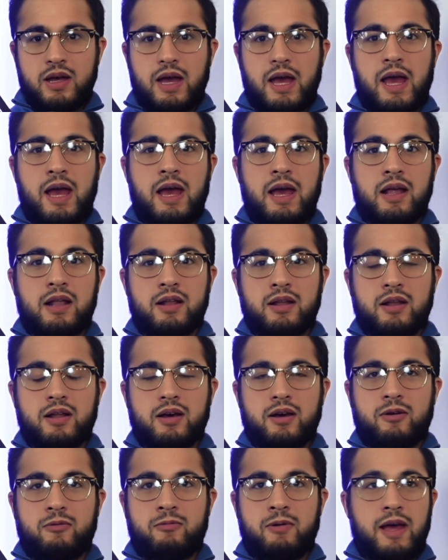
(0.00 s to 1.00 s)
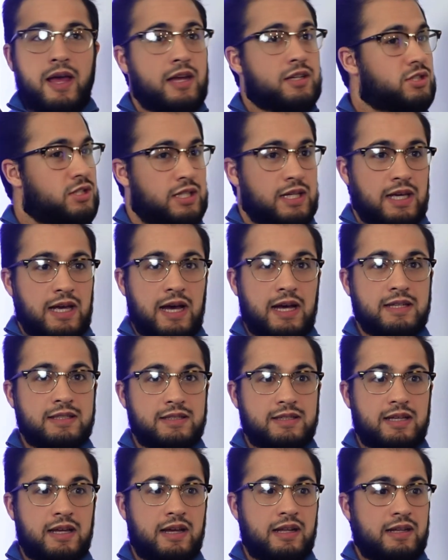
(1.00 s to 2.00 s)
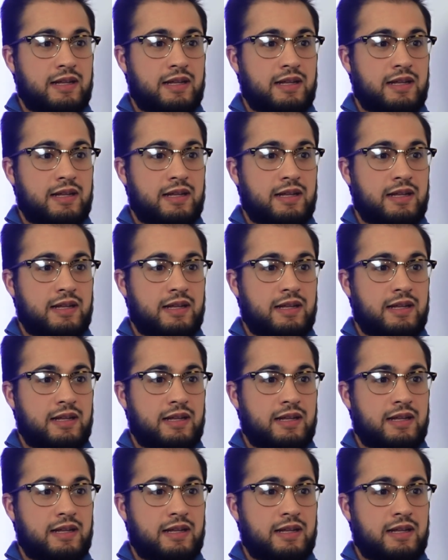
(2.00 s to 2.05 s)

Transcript: And what HTS did